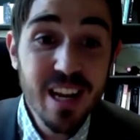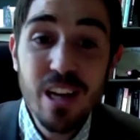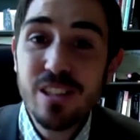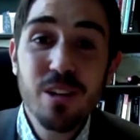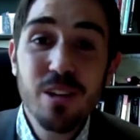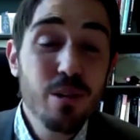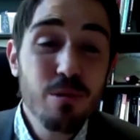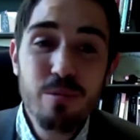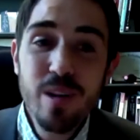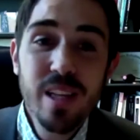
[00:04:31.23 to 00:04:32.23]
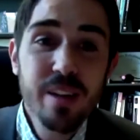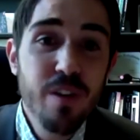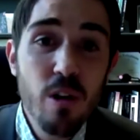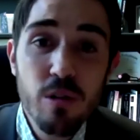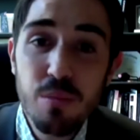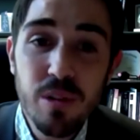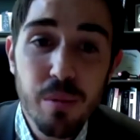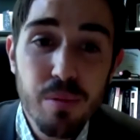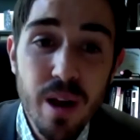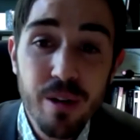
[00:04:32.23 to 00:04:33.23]
So you're really vulnerable to
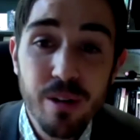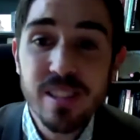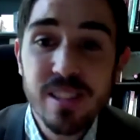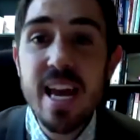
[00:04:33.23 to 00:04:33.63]
predators.